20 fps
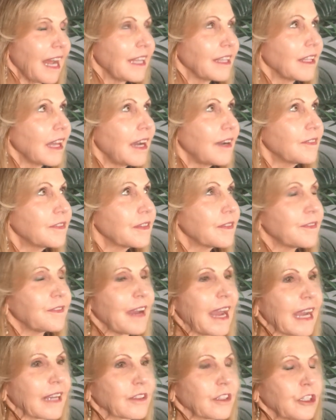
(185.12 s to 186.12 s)
I love the
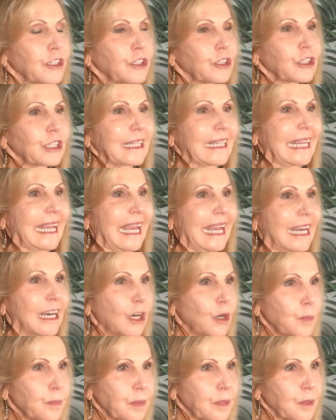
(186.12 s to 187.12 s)
fact that you're going to
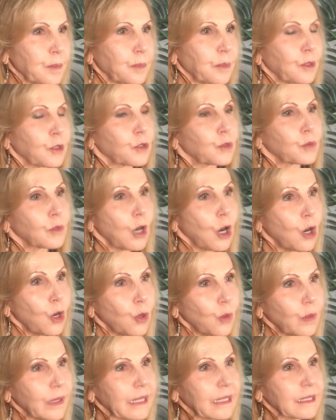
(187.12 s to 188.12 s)
help people
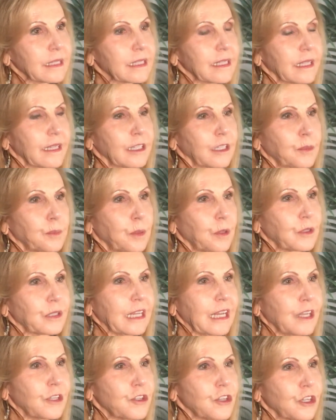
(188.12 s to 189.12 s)
grow into their
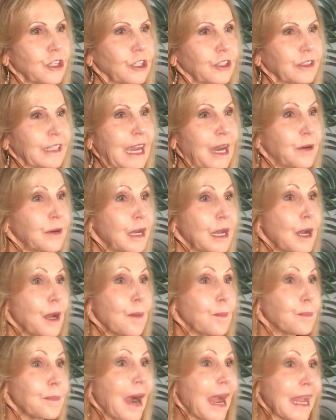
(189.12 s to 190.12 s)
potential. Now,
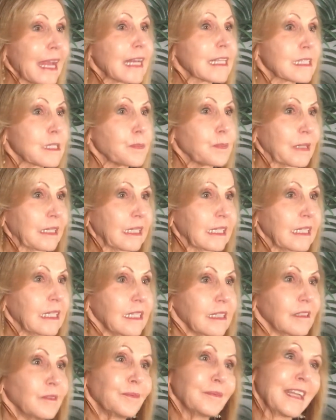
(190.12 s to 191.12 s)
my husband,
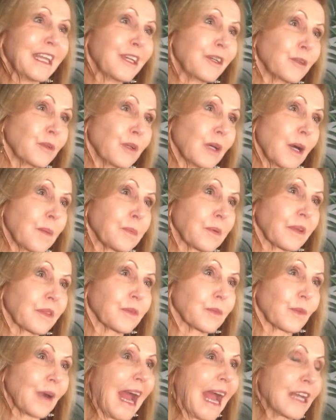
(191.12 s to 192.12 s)
he grew up with
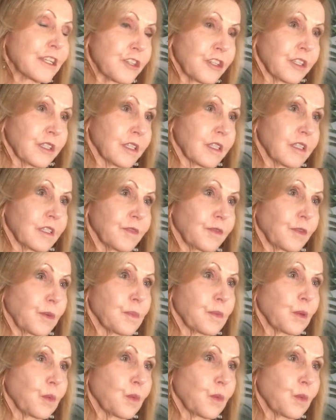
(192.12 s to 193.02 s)
rations from the